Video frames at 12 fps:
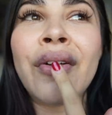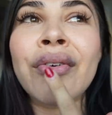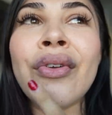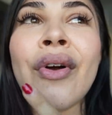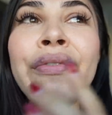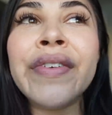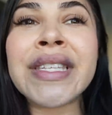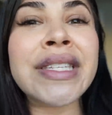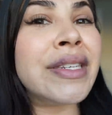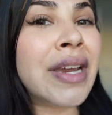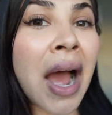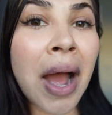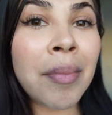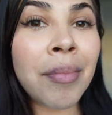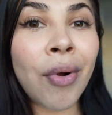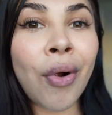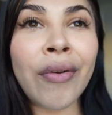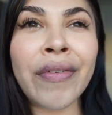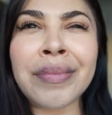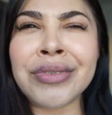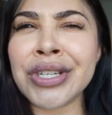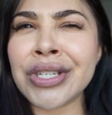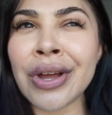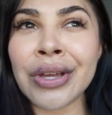don't know if it's numb or if I'm
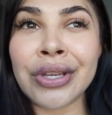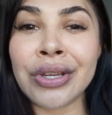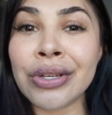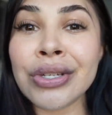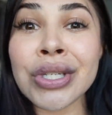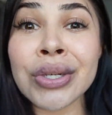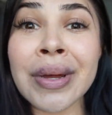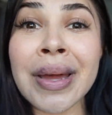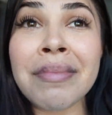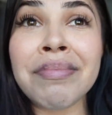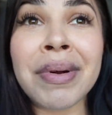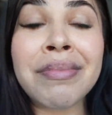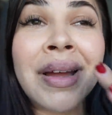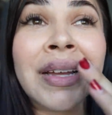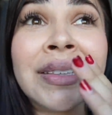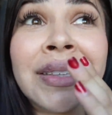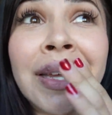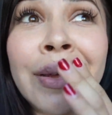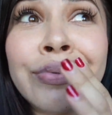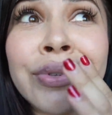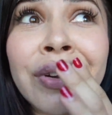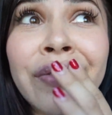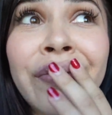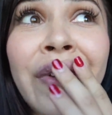just not used to it, but my lips
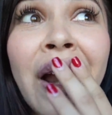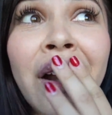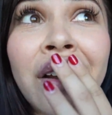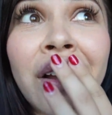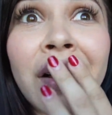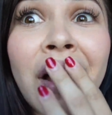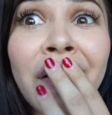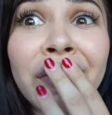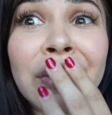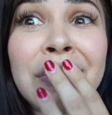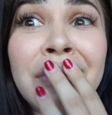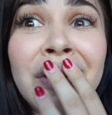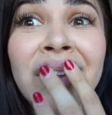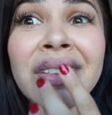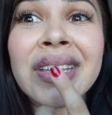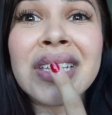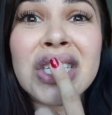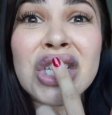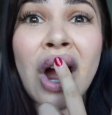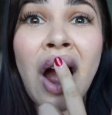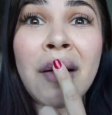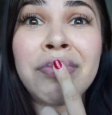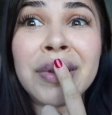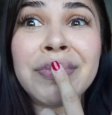are very uncomfortable. This
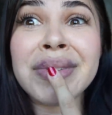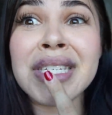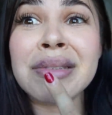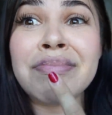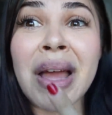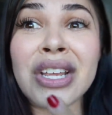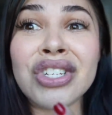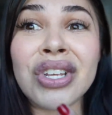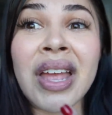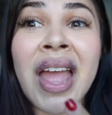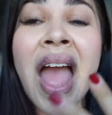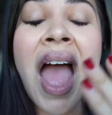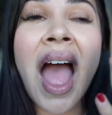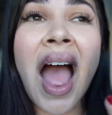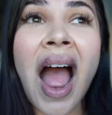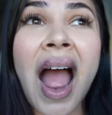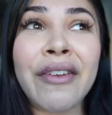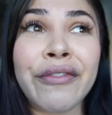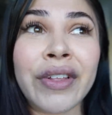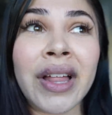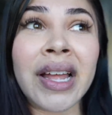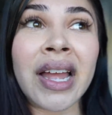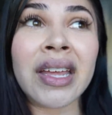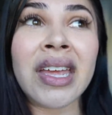top lip especially, I feel
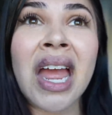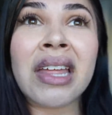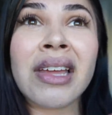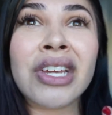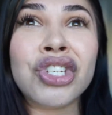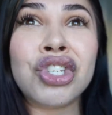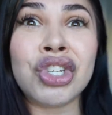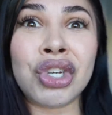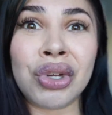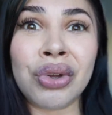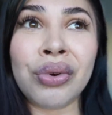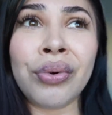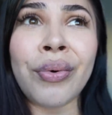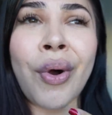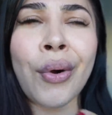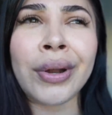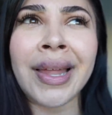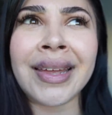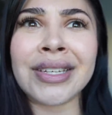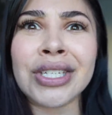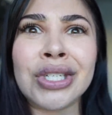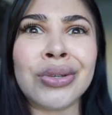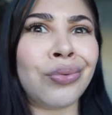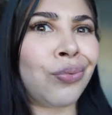like I can't like chew or like
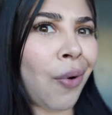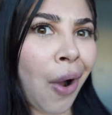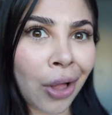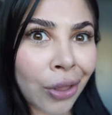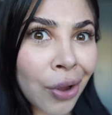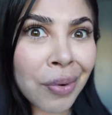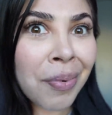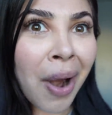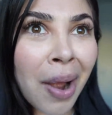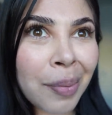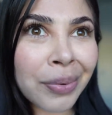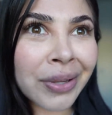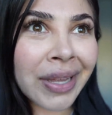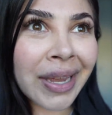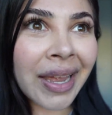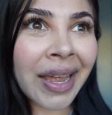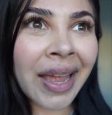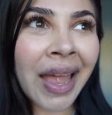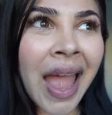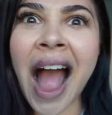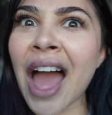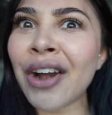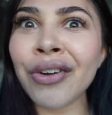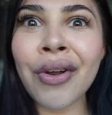swallow properly.
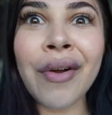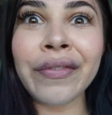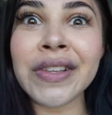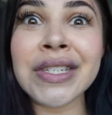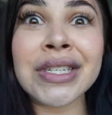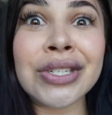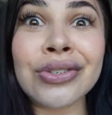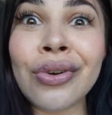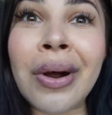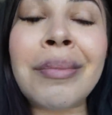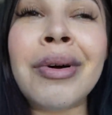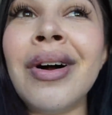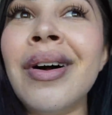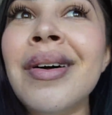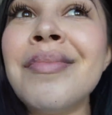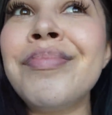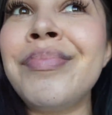I don't know if this is normal,